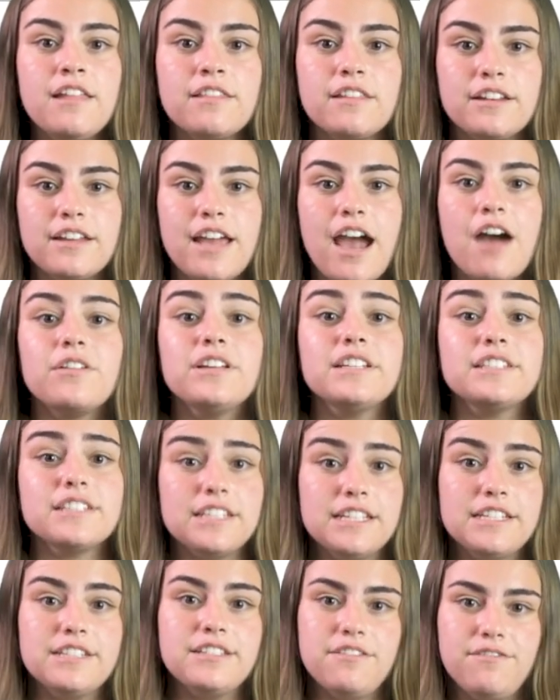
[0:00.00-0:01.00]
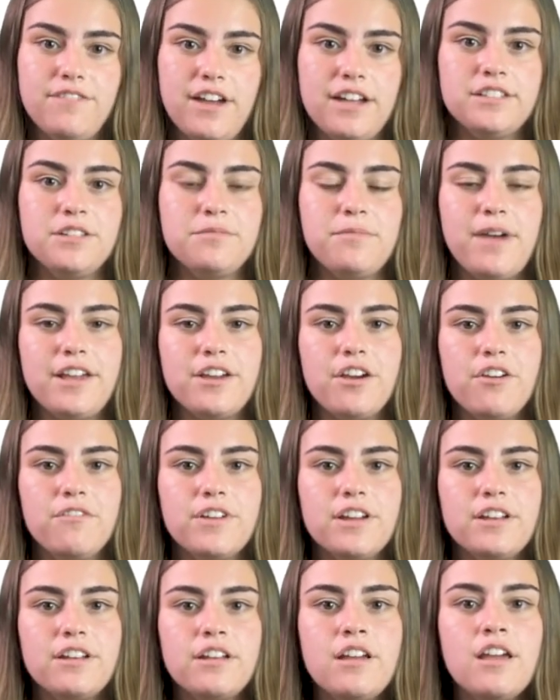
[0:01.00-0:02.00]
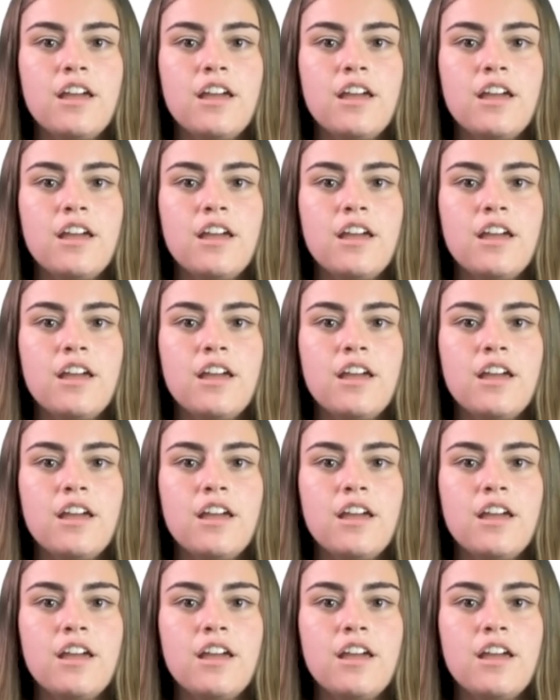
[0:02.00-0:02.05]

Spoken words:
than counties least affected by COVID.